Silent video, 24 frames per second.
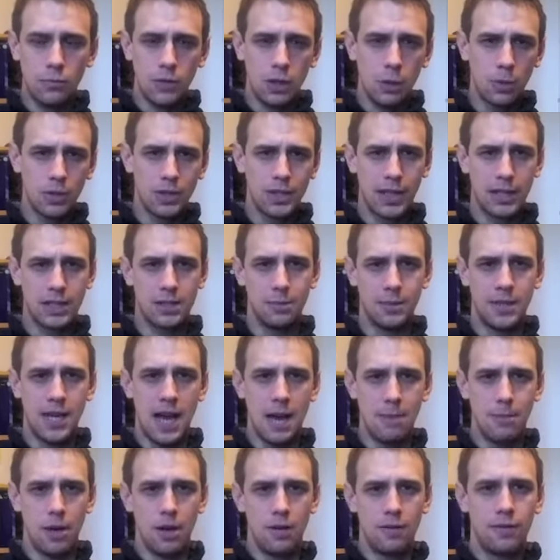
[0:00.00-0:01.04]
once I get some
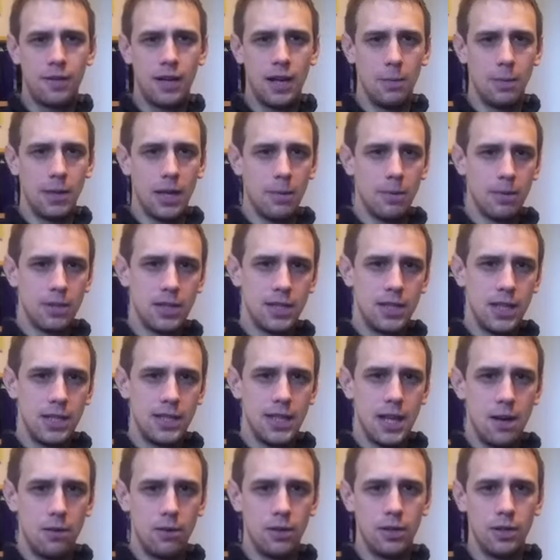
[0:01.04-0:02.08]
time off, I'll be able to sit
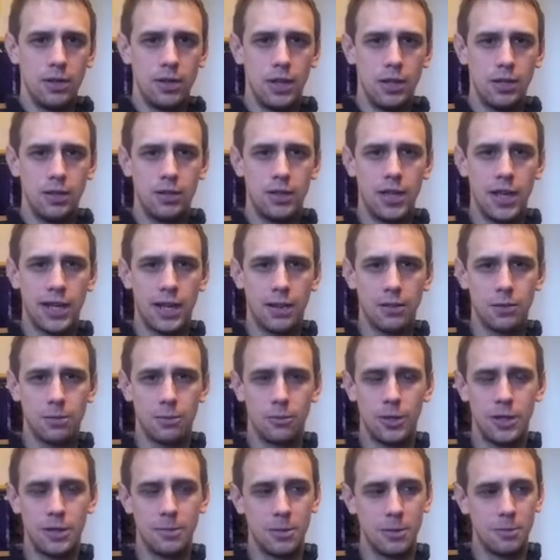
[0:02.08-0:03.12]
down and check out some
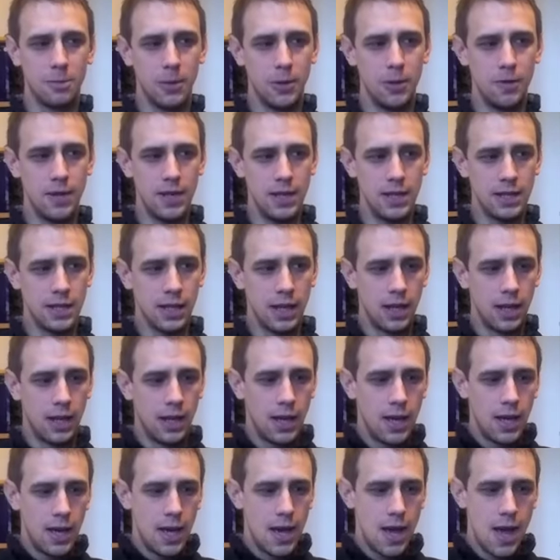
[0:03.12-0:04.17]
Christmas movies.
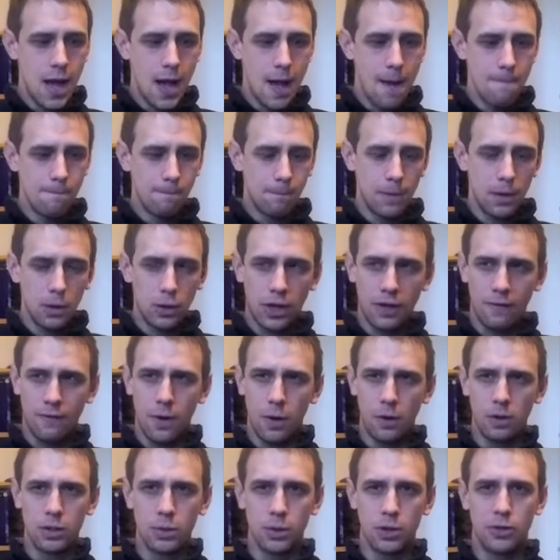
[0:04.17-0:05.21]
Looking
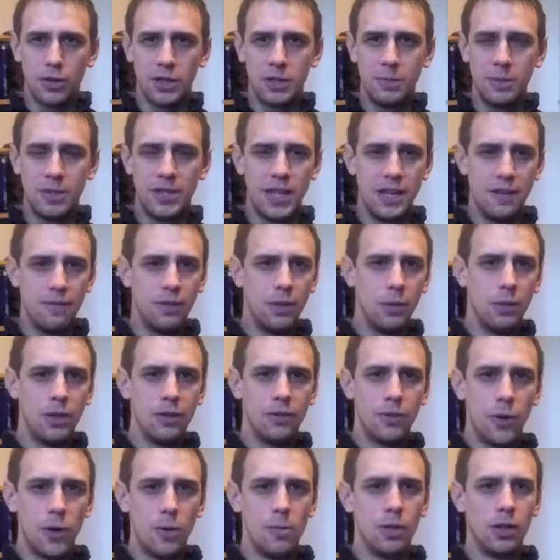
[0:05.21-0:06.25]
forward to a Christmas Eve viewing
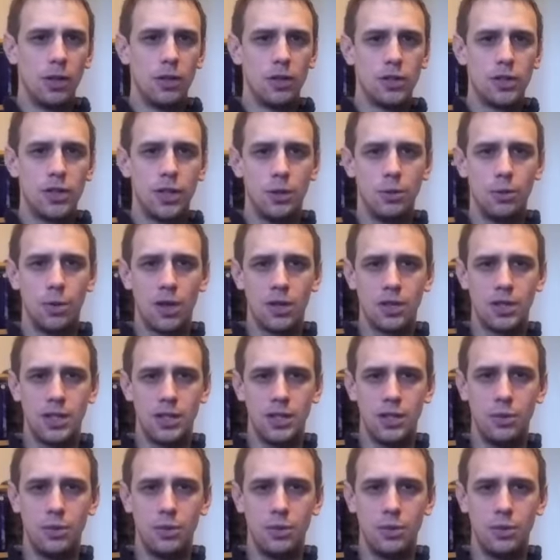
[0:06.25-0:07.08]
of Home Alone 2, Lost in